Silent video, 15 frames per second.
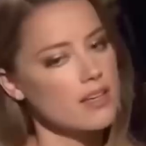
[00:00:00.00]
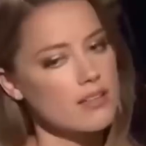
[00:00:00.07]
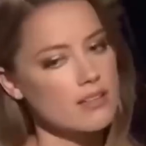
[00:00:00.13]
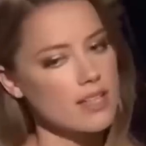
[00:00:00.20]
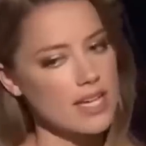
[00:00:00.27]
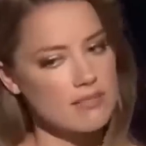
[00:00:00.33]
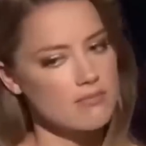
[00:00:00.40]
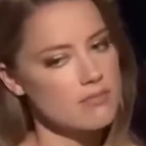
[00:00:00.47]

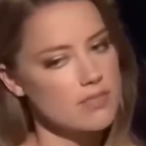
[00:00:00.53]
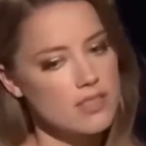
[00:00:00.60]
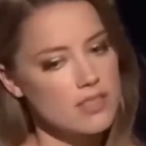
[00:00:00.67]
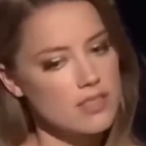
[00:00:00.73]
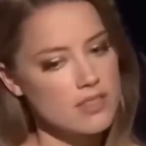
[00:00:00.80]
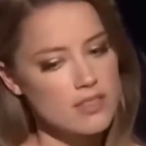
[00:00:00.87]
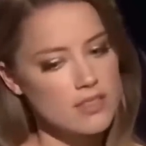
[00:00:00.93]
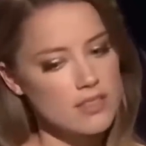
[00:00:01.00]
trial,
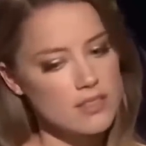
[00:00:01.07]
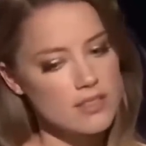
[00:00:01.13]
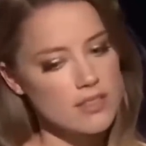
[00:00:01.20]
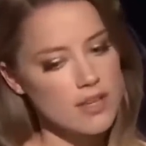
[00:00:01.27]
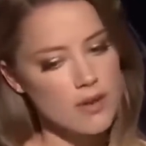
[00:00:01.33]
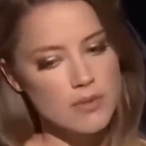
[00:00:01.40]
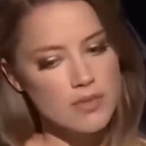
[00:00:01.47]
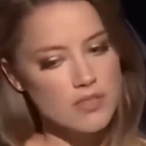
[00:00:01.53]
and how has
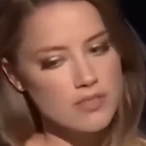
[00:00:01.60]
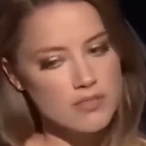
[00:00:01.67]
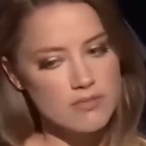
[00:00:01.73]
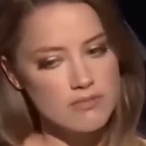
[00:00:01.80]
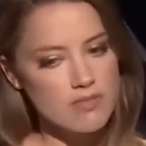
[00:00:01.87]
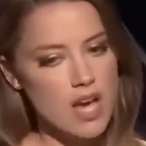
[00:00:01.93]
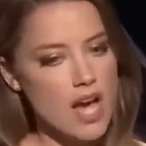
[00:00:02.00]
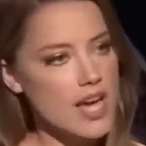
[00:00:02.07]
Amber's
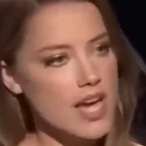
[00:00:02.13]
team